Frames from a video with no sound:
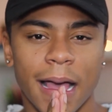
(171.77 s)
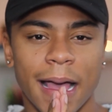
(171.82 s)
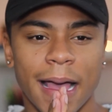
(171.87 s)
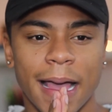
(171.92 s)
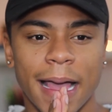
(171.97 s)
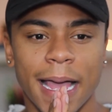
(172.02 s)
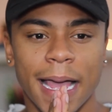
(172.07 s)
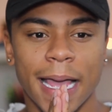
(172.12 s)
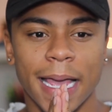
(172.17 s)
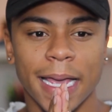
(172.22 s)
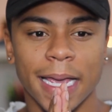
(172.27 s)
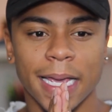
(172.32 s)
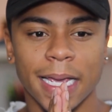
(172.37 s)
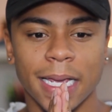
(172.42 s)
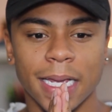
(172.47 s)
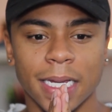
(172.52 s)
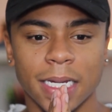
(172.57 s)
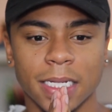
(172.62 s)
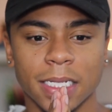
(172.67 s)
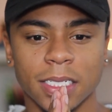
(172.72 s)

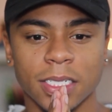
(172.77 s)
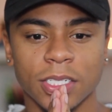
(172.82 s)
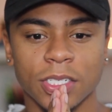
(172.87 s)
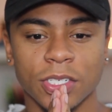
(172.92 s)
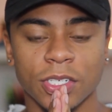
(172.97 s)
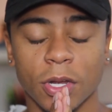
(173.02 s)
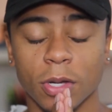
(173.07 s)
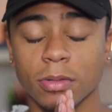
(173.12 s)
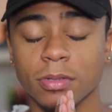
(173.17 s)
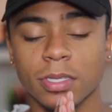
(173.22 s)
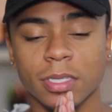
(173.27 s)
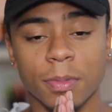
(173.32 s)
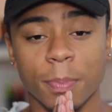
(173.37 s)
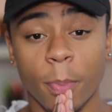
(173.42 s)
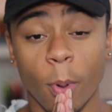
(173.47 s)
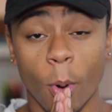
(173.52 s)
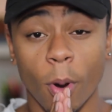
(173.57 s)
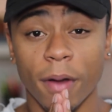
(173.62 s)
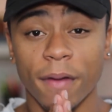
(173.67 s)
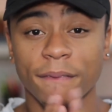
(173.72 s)
I don't
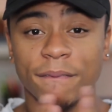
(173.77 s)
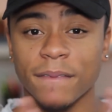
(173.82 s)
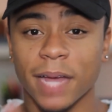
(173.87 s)
support